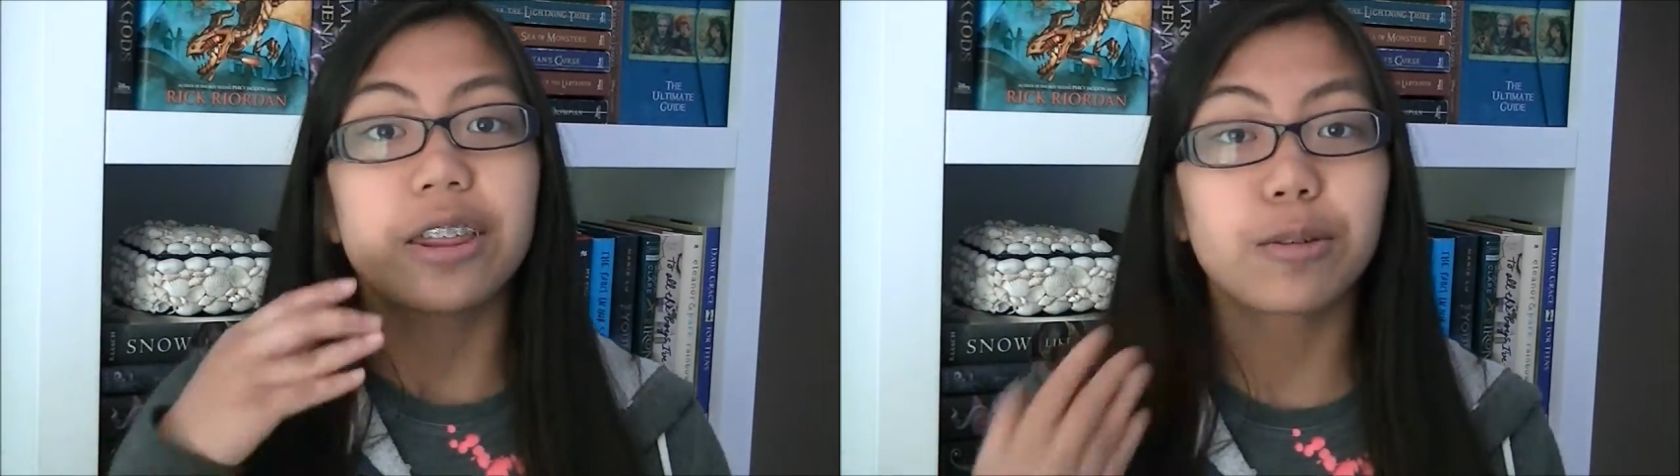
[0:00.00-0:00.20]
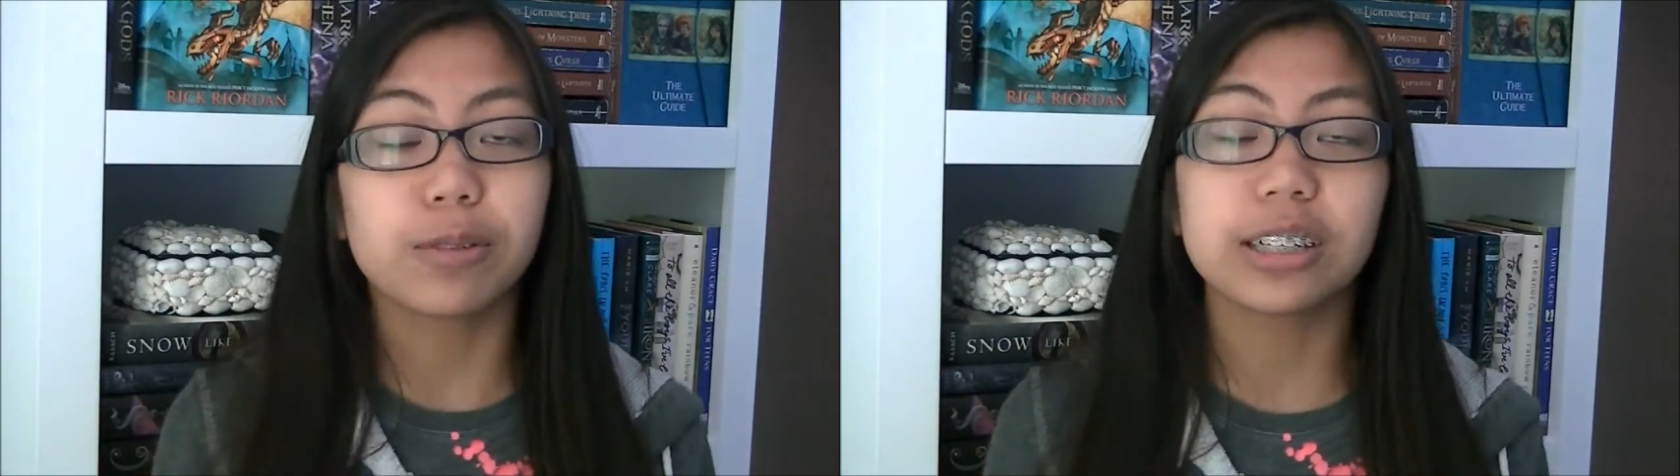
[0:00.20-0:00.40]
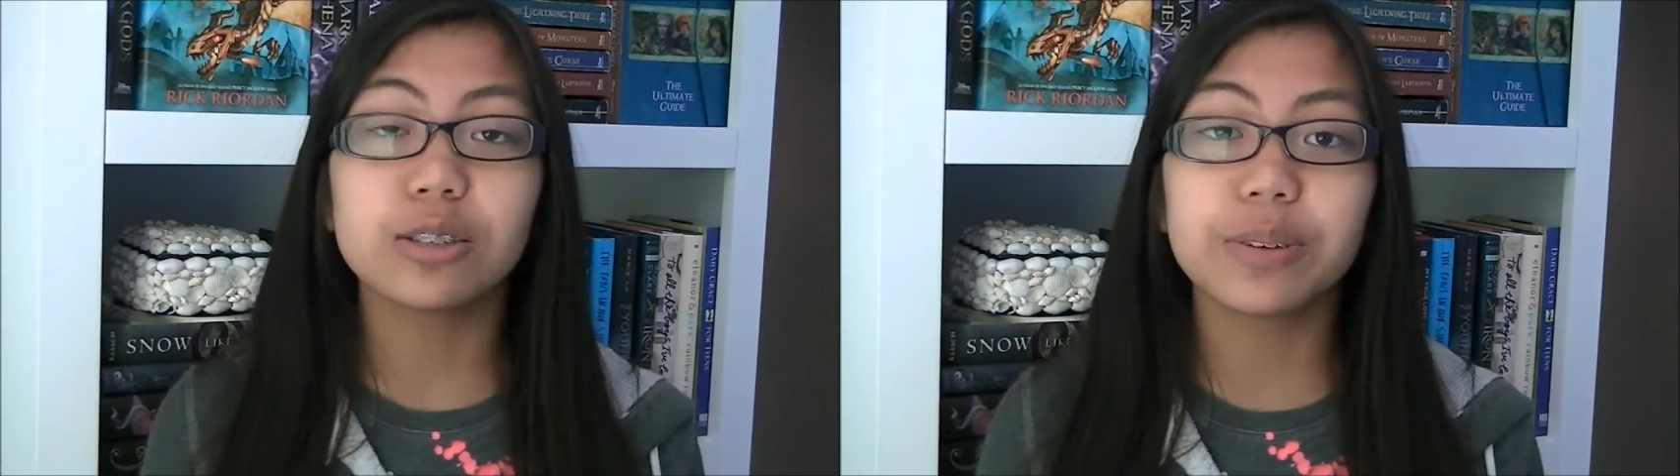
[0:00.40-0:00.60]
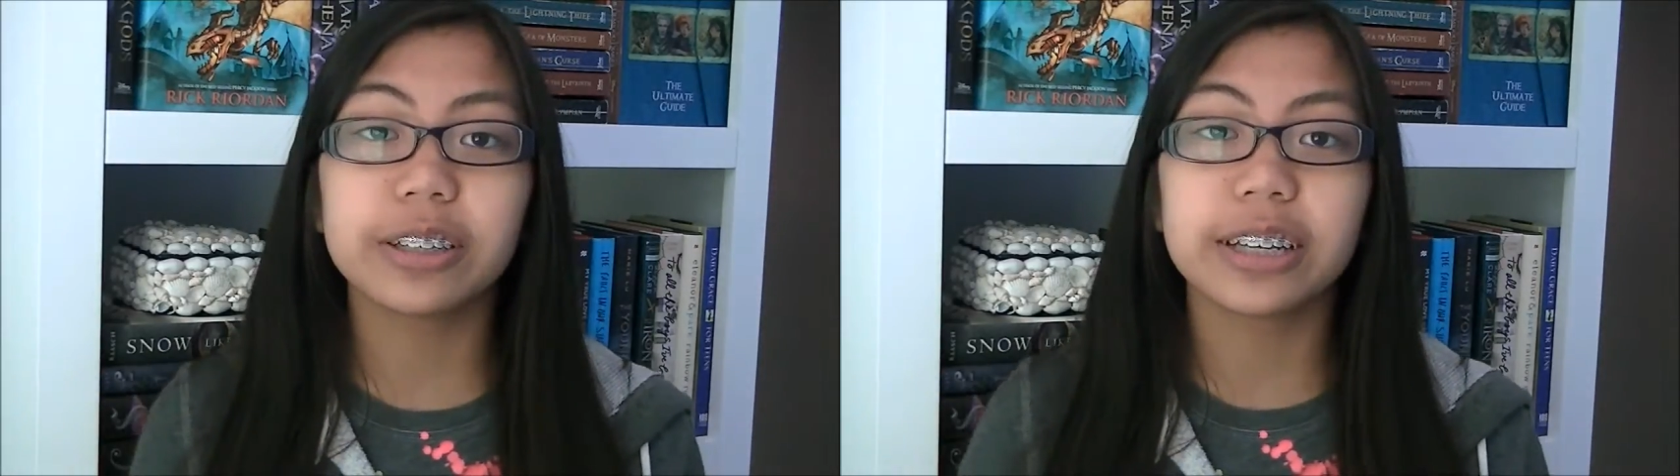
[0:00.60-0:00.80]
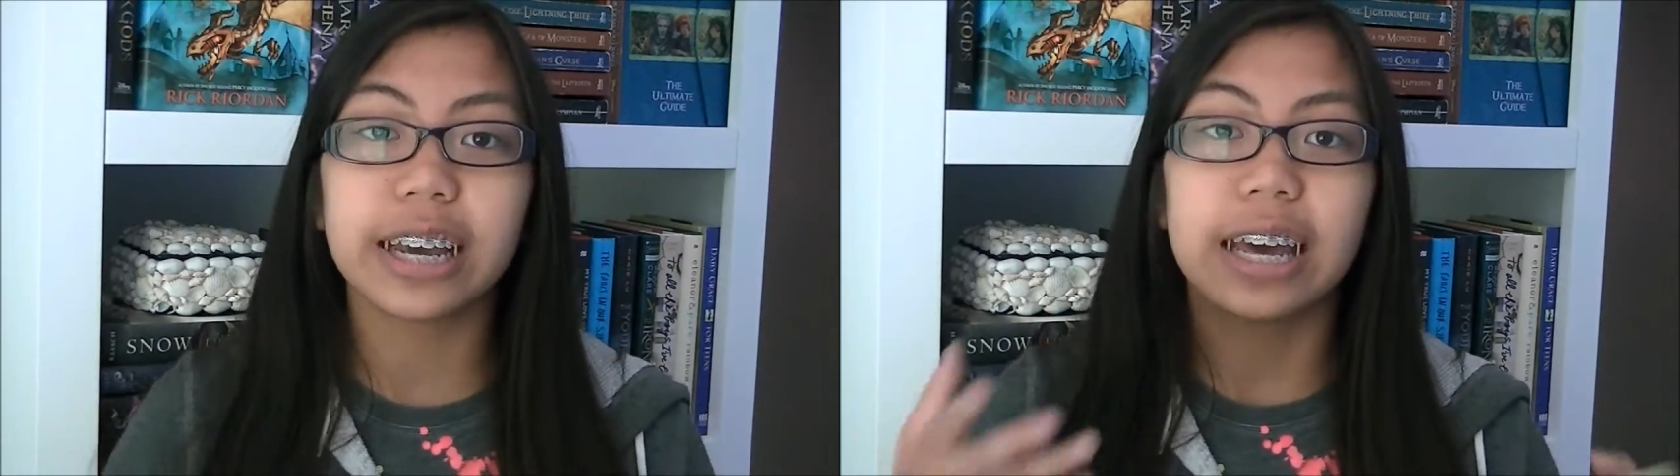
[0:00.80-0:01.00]
the world
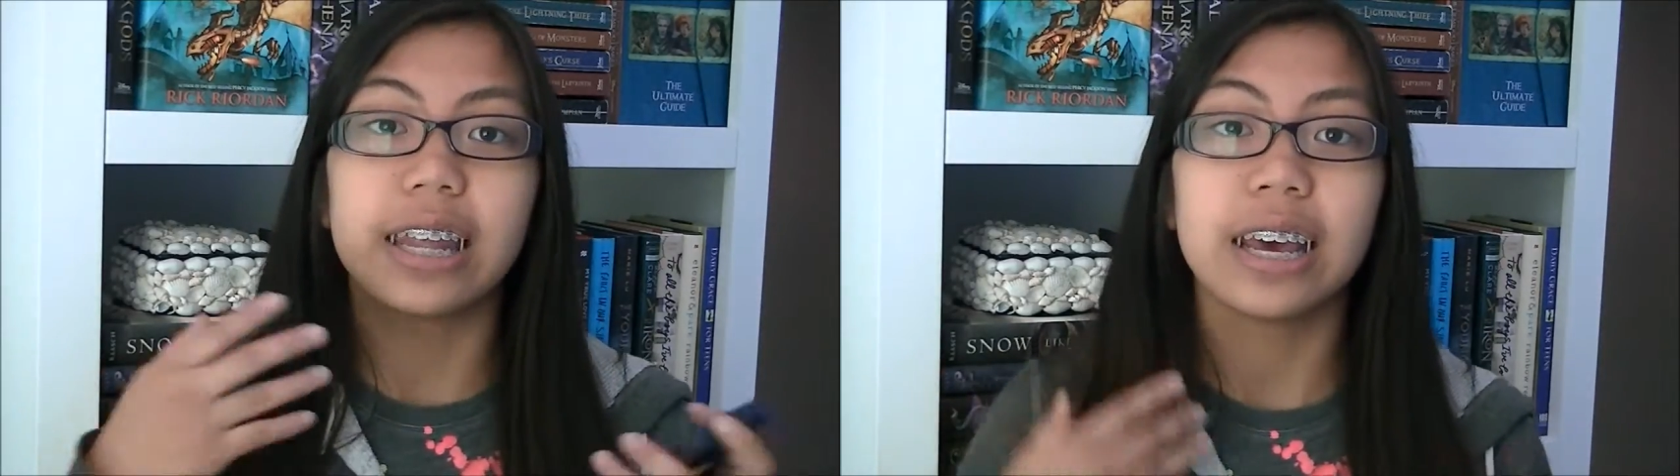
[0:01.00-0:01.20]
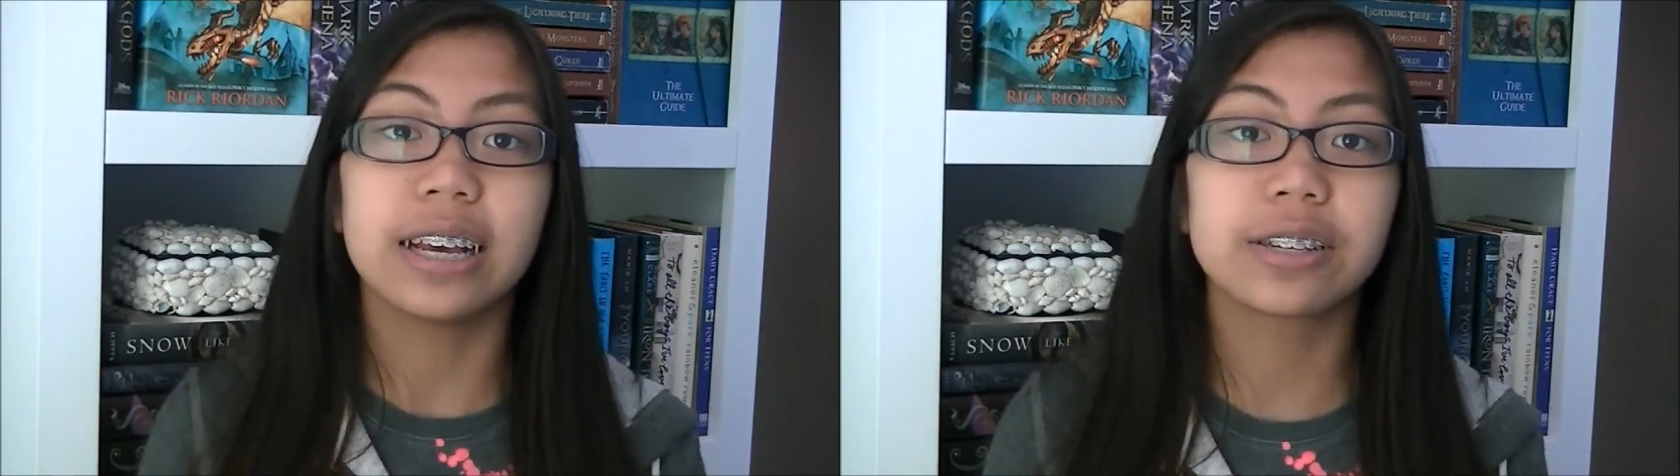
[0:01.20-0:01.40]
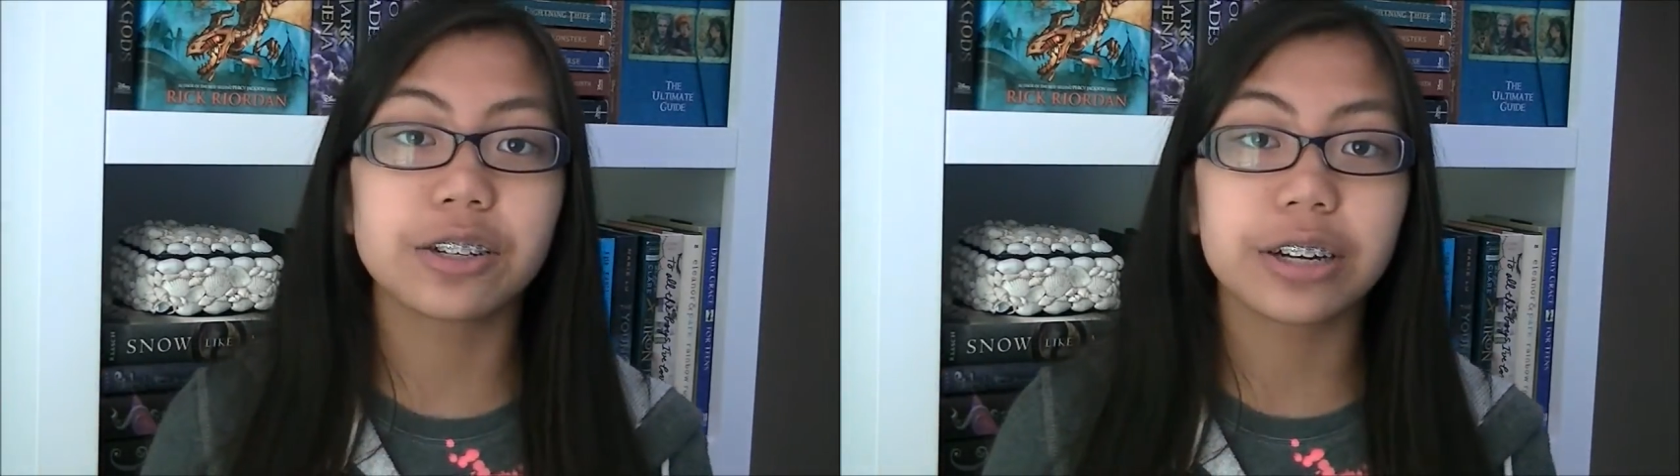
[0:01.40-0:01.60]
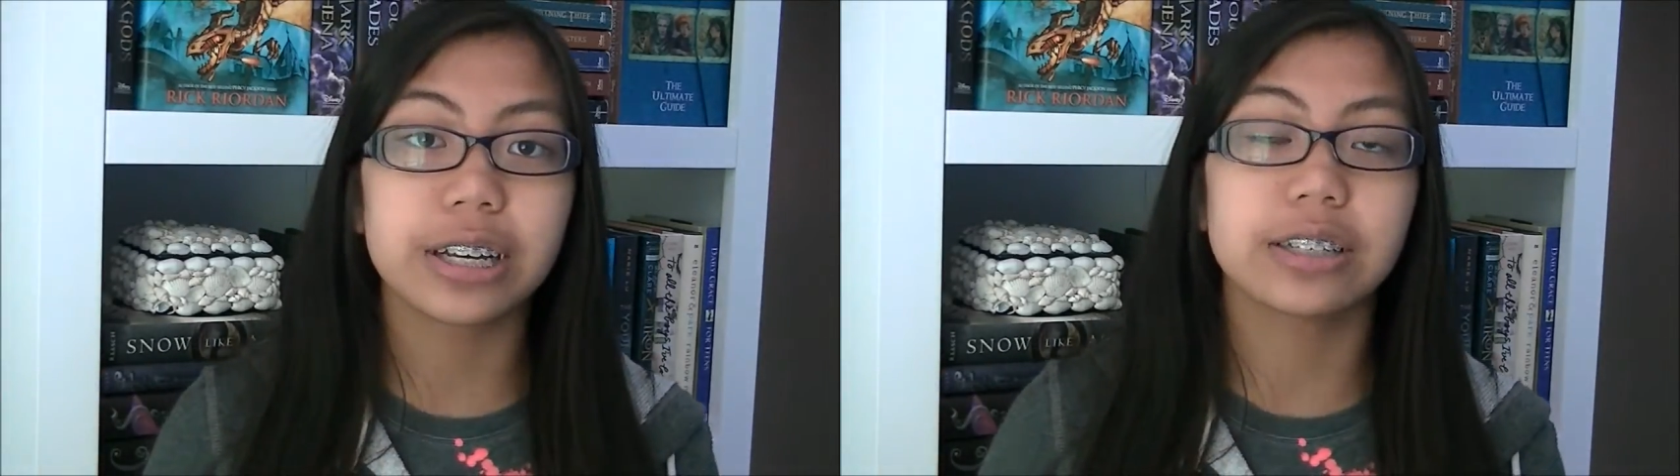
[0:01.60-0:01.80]
building and history